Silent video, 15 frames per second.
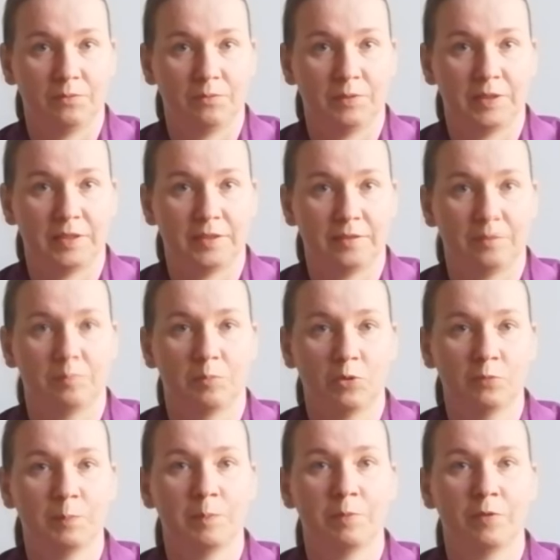when
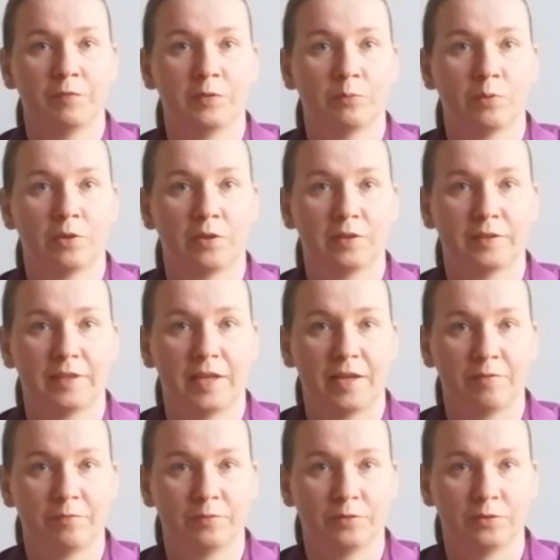most people of the world
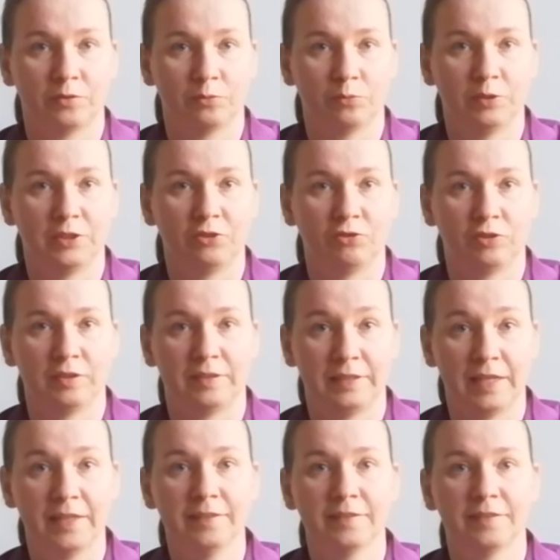haven't reached it
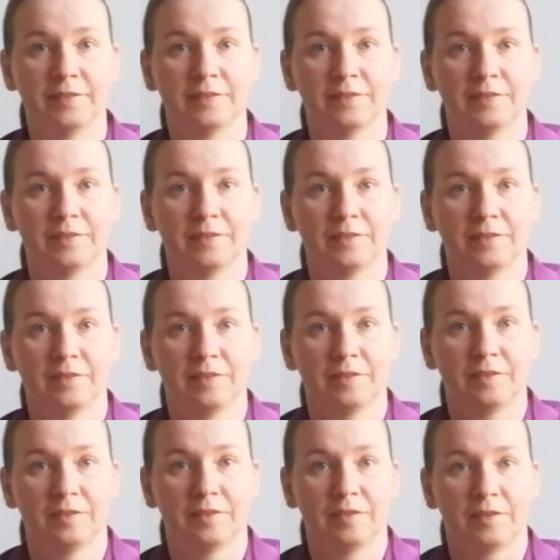yet,
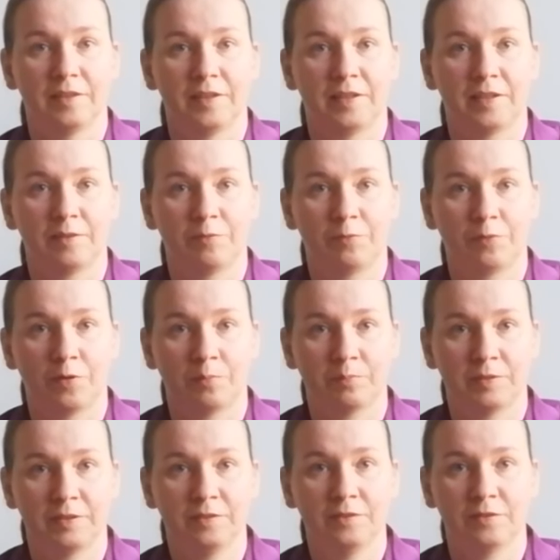and from
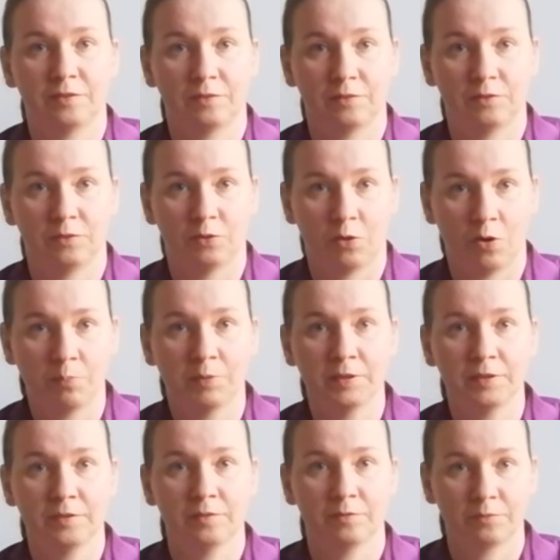this
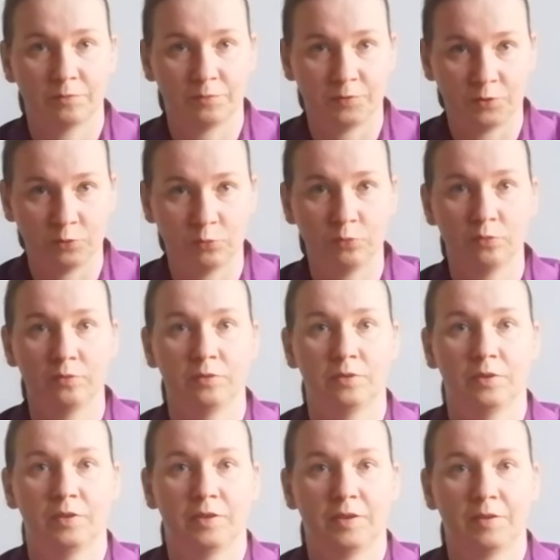normal view,
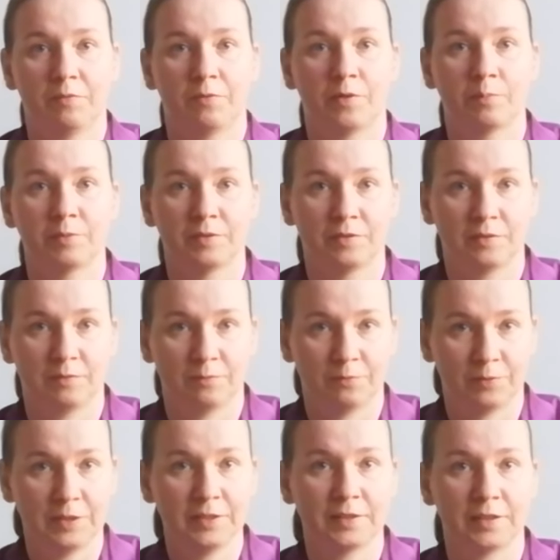from this
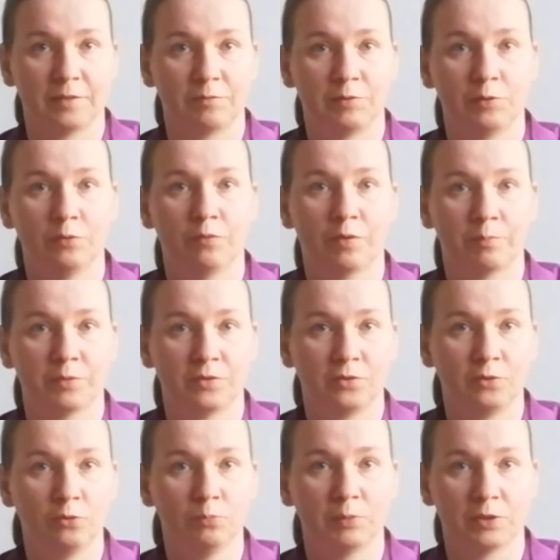thinking view, from this
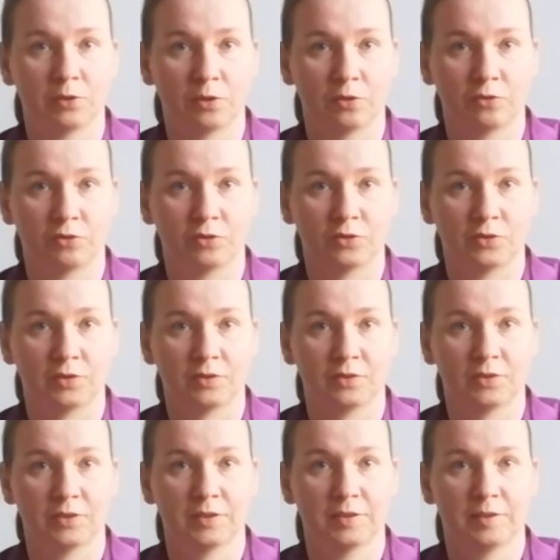human
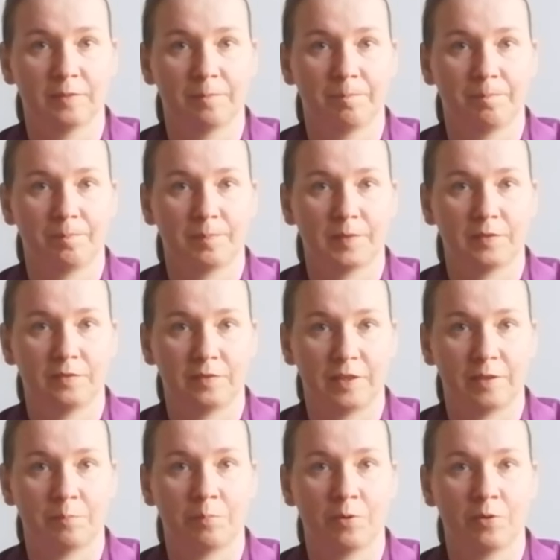consciousness
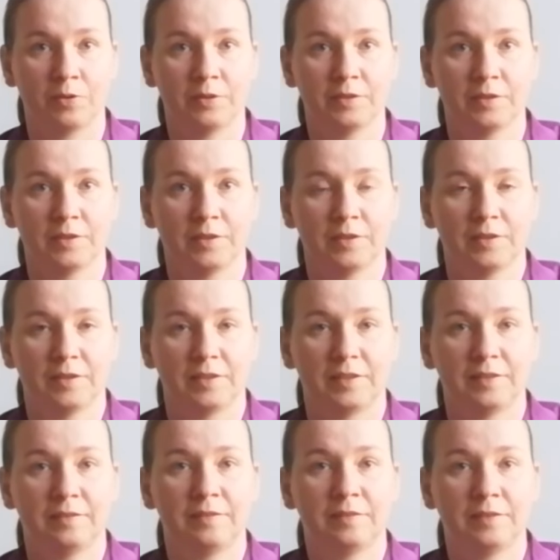standpoint,
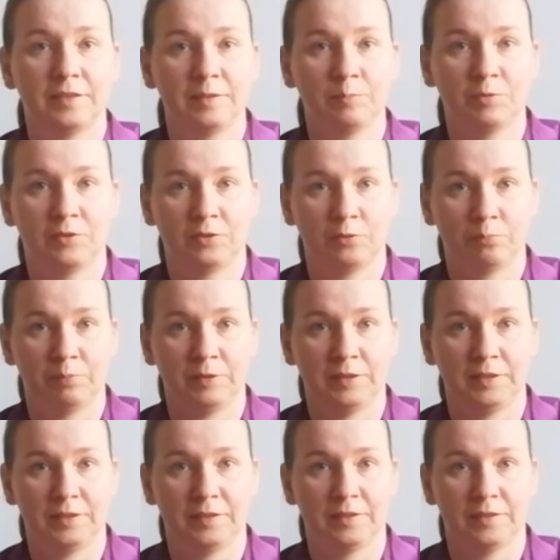it seems to
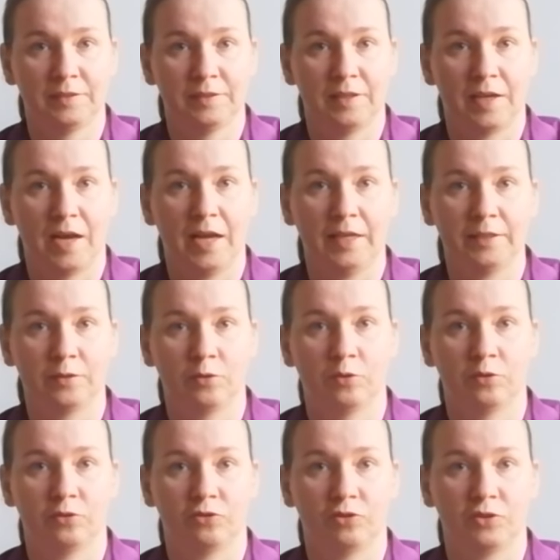be
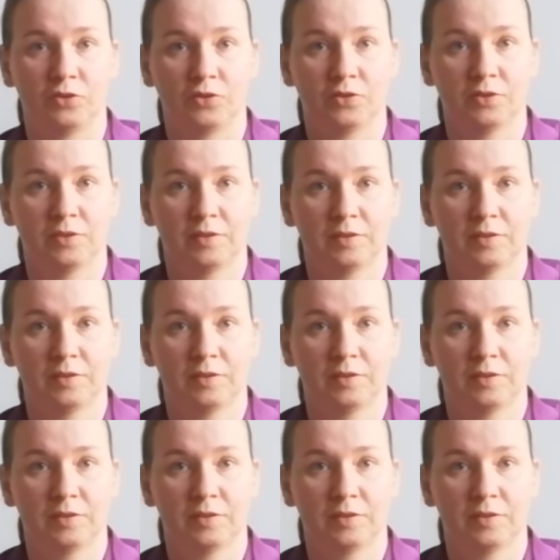unconscious.